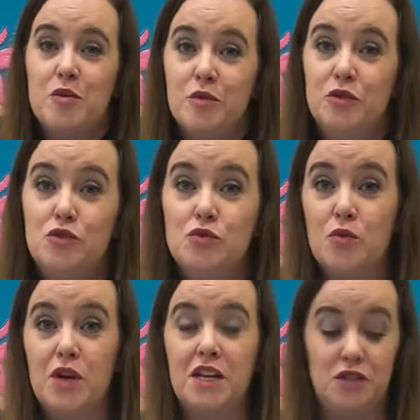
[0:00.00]
you
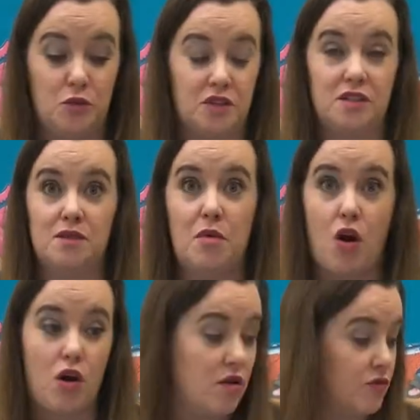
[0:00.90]
enjoyed doing some
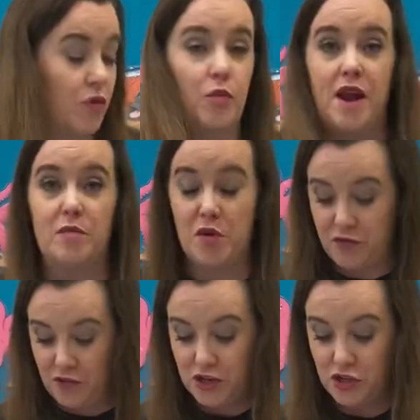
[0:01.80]
art for rainbow
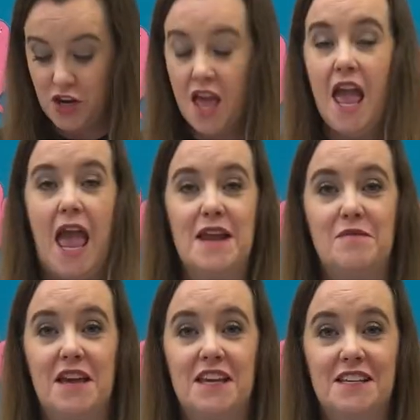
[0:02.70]
fish and
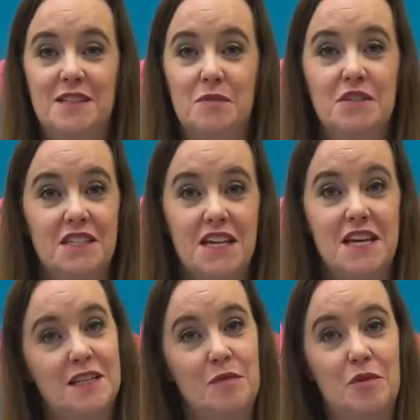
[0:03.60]
making some sea
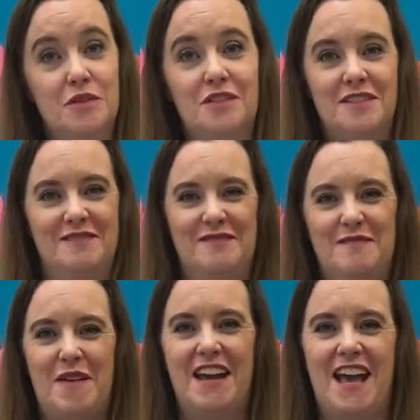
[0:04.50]
animals.
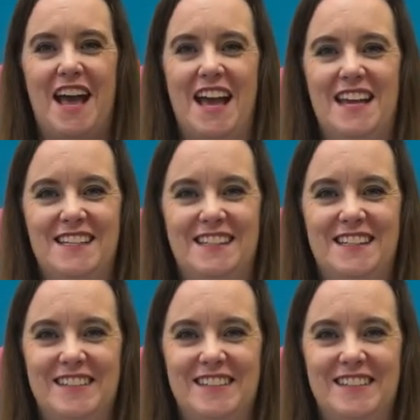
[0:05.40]
Bye, guys.